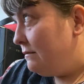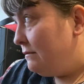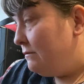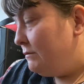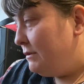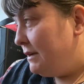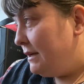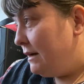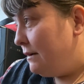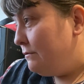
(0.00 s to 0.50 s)

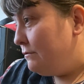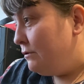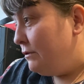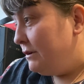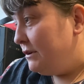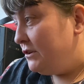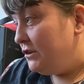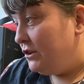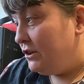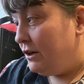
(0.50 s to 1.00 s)
We're now
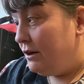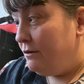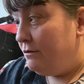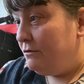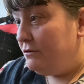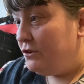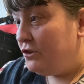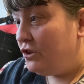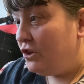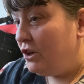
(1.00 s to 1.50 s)
going to go
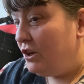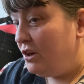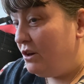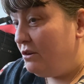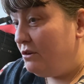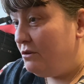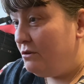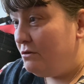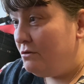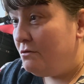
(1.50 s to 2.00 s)

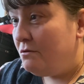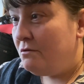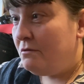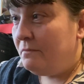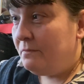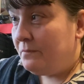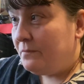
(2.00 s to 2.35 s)
to